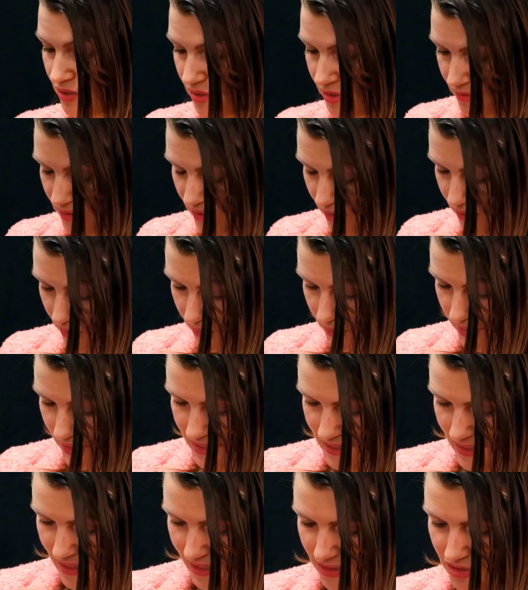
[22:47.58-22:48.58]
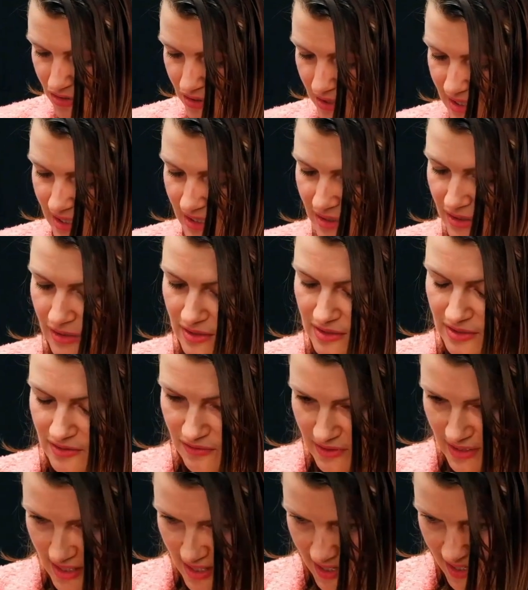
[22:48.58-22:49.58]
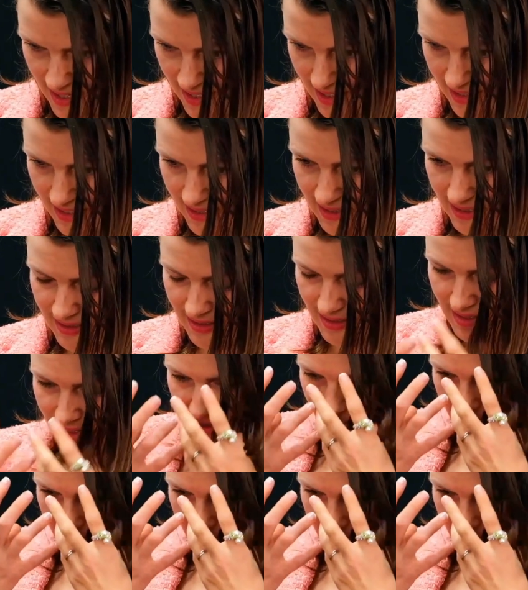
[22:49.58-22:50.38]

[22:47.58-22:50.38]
you've got all these extra kilos of your head